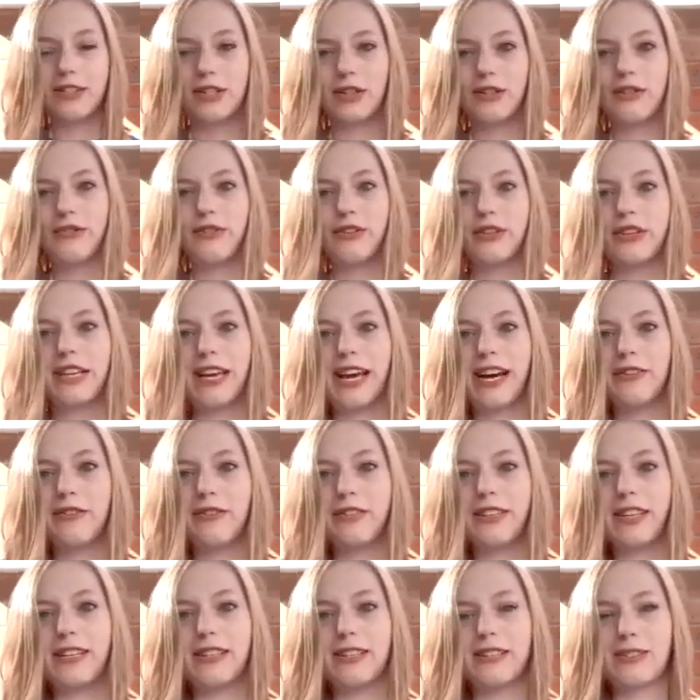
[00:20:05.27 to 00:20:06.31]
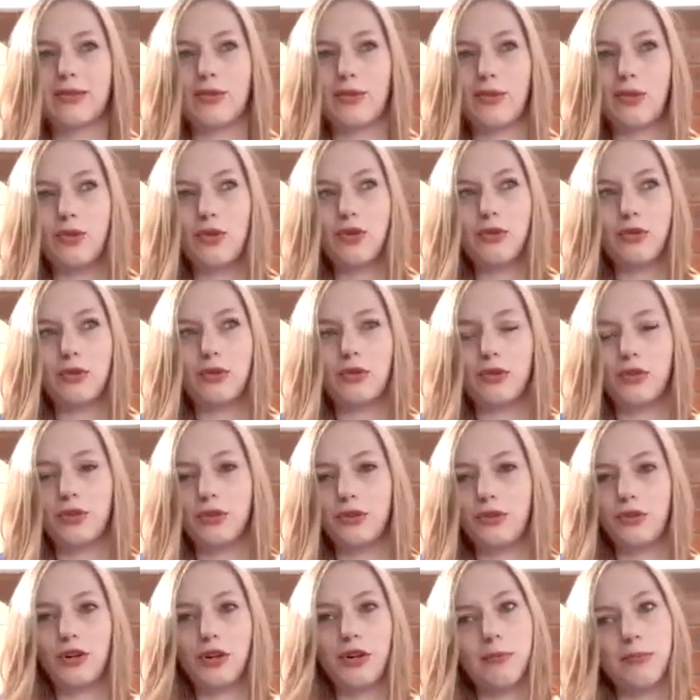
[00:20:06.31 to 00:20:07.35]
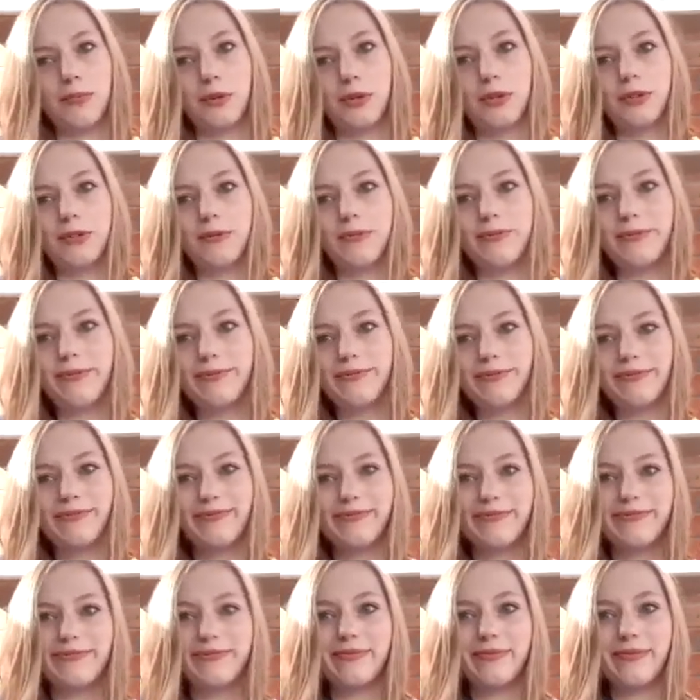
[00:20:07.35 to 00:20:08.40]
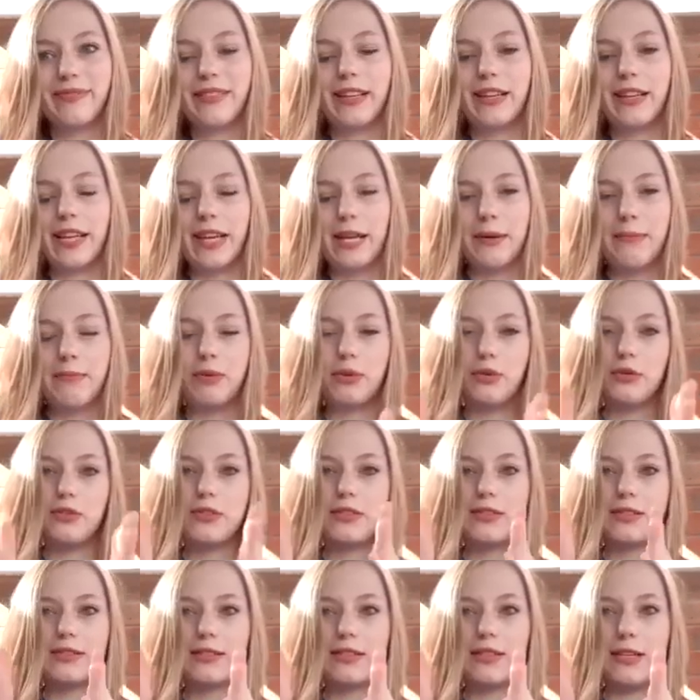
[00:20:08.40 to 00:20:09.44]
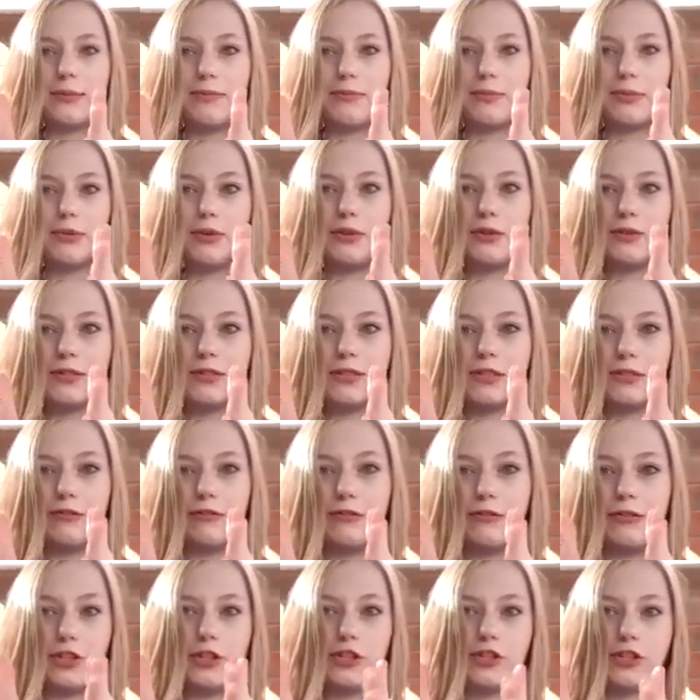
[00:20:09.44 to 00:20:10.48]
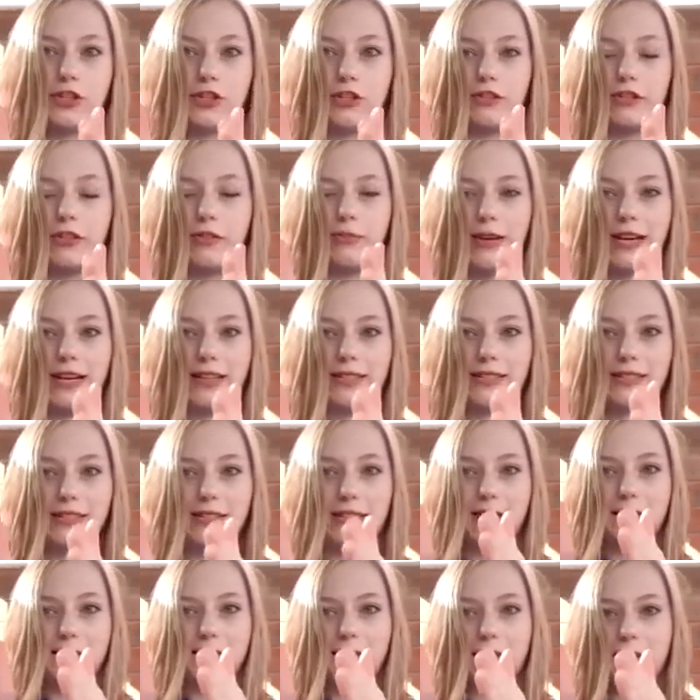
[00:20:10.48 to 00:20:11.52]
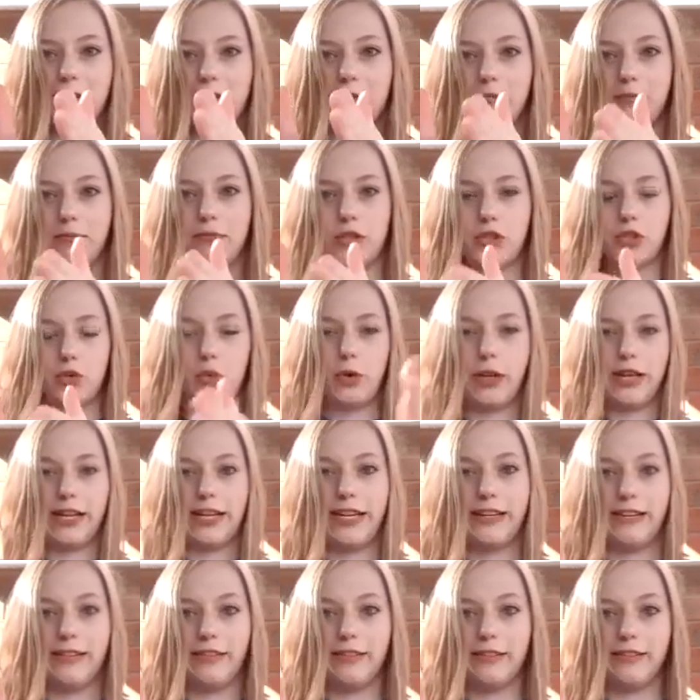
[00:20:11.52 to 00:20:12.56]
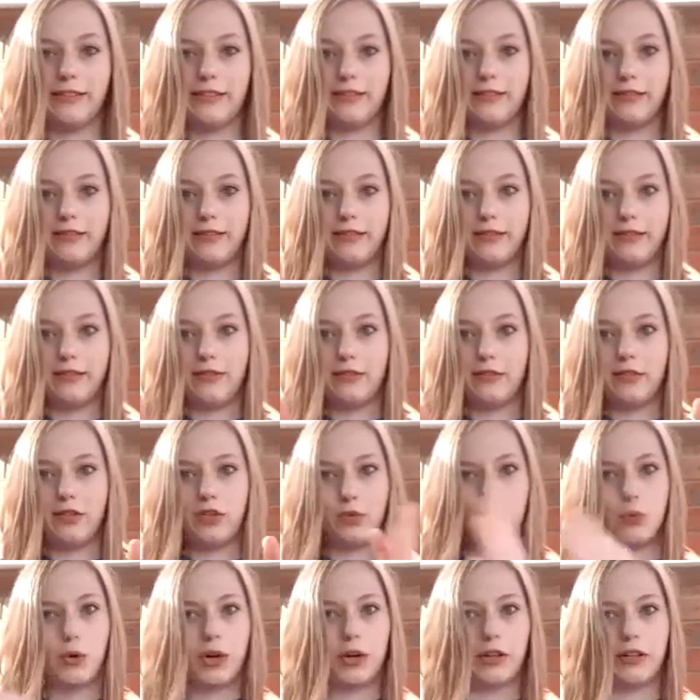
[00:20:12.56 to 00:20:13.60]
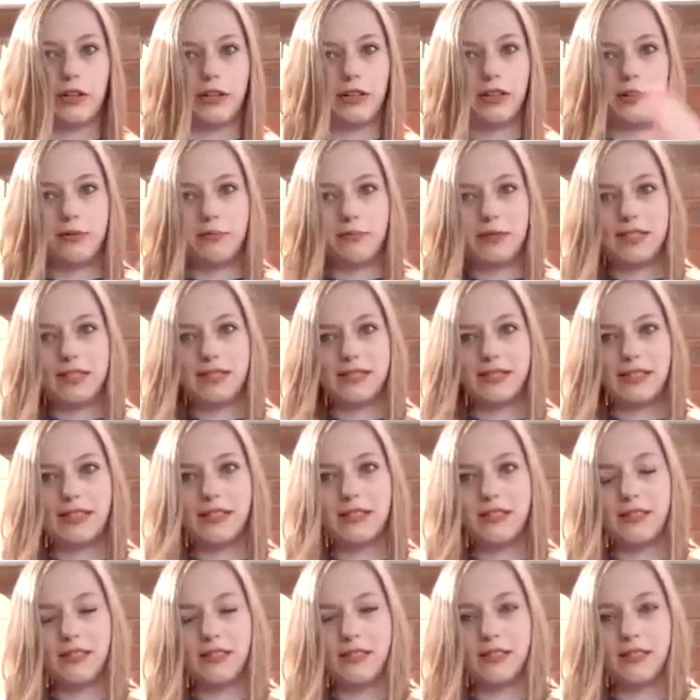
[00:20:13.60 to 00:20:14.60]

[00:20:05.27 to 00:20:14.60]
Don't know if you count that as lore or not, but it puts a version of the Master in between Dewan and Missy.